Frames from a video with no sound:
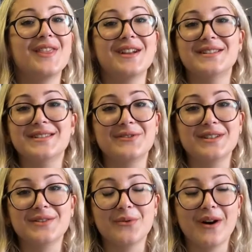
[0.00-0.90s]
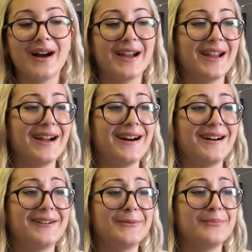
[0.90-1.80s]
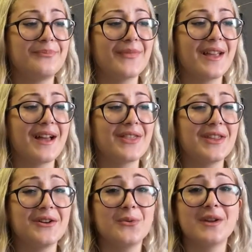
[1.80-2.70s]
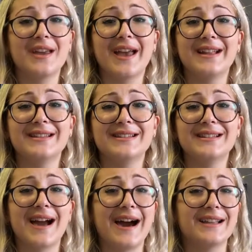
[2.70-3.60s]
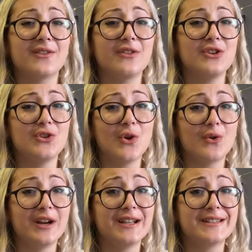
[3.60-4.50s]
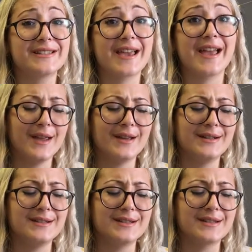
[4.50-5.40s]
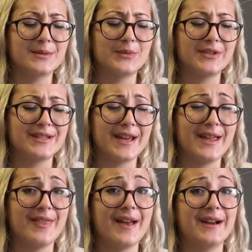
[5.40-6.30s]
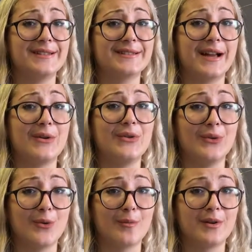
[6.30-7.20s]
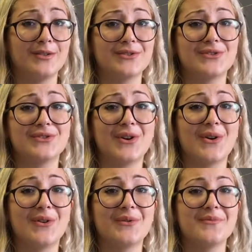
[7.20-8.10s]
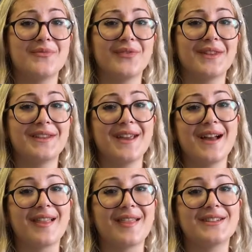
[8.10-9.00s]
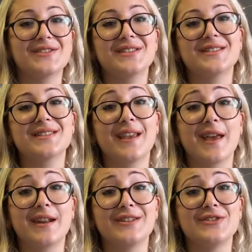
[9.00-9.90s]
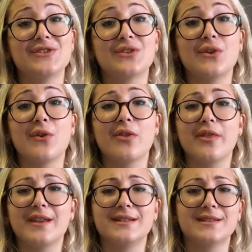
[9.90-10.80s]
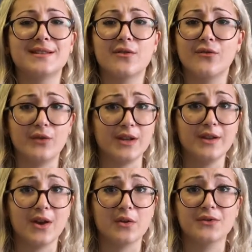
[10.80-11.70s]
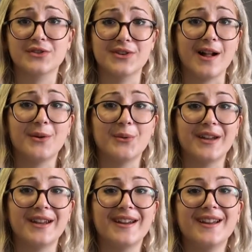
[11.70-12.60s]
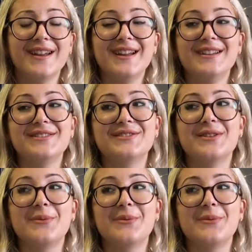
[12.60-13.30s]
that's the reason why I think we can kind of ignore it and pretend I sound normal. So yeah, let's just get into this video, shall we? So